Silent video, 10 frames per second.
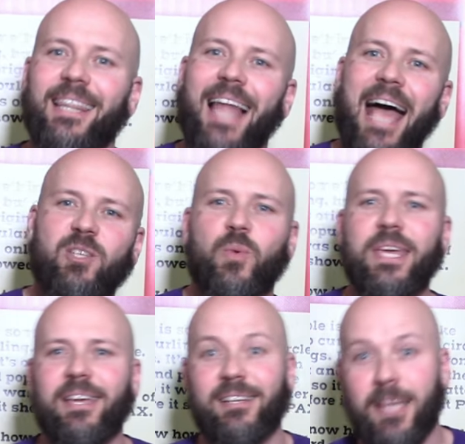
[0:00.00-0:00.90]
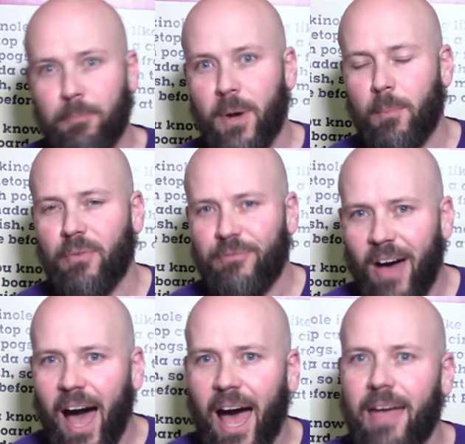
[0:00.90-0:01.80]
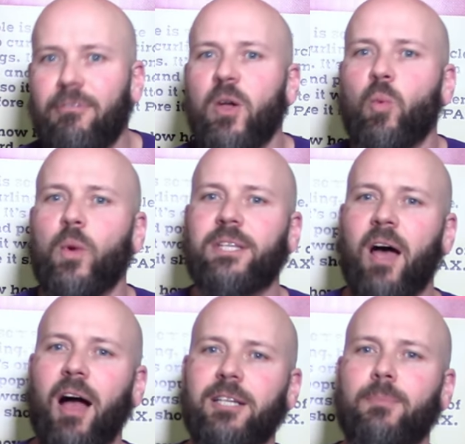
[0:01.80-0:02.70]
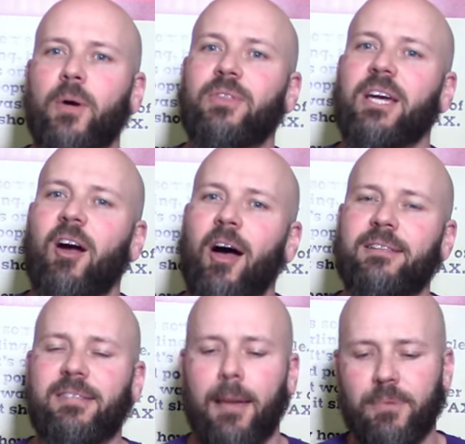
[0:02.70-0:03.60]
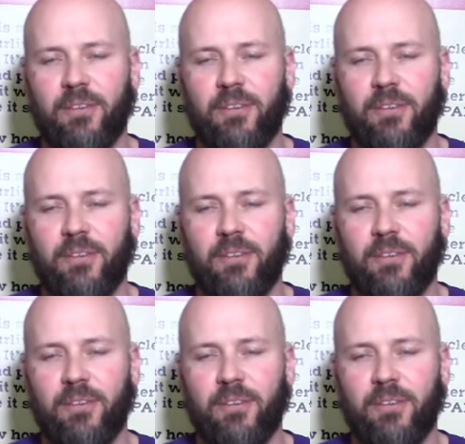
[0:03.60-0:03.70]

Last week in tip number 5, we talked about the concept